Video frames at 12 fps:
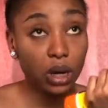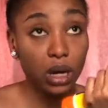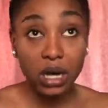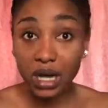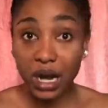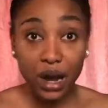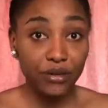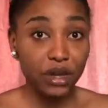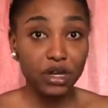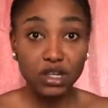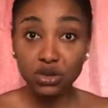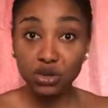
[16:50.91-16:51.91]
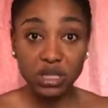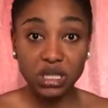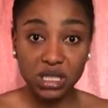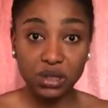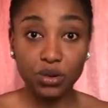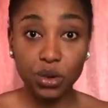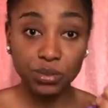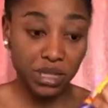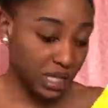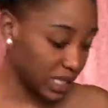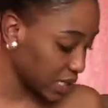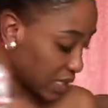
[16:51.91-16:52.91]
layering using serums,
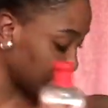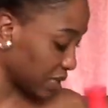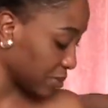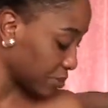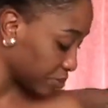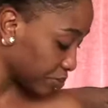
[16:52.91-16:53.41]
etc.